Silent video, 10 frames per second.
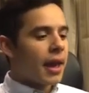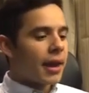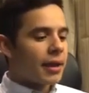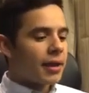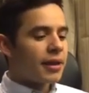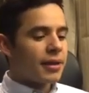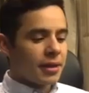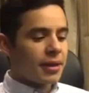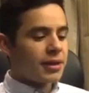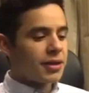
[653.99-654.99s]
And
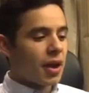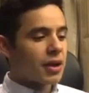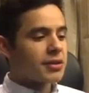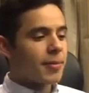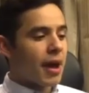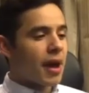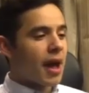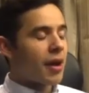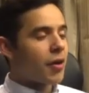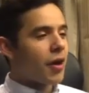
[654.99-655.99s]
it talks
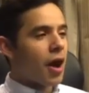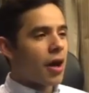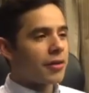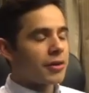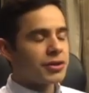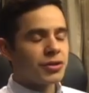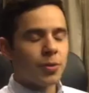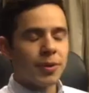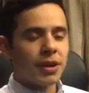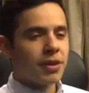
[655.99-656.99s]
about how there's
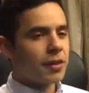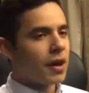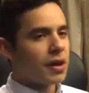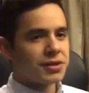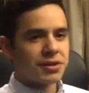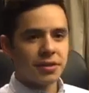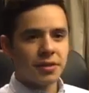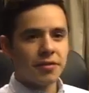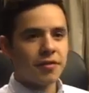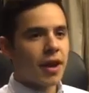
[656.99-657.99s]
so many
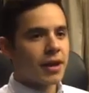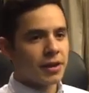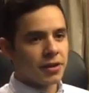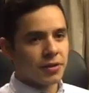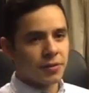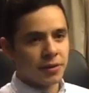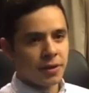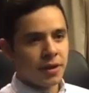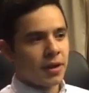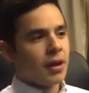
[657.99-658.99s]
thoughts fighting you,
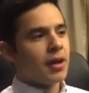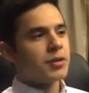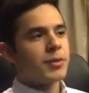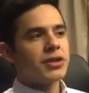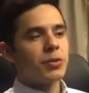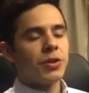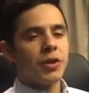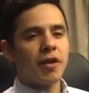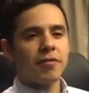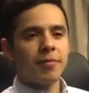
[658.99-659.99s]
especially
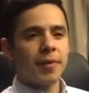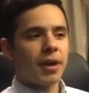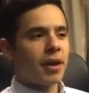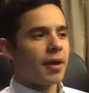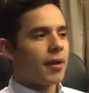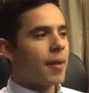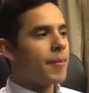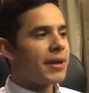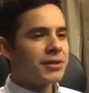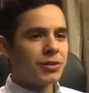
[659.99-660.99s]
when you have
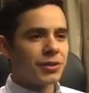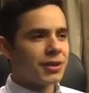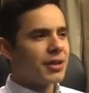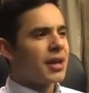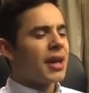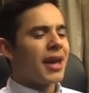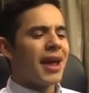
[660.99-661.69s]
a mental,